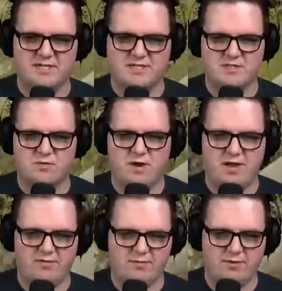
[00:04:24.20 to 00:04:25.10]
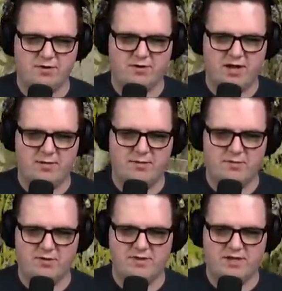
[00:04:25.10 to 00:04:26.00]
away from your happy
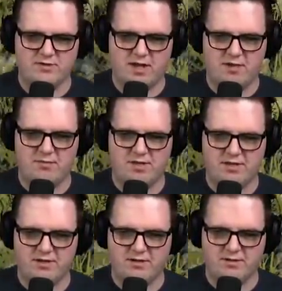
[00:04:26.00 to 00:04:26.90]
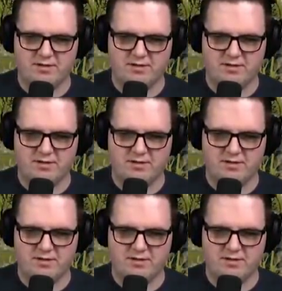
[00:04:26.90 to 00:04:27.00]
birthday trap being utterly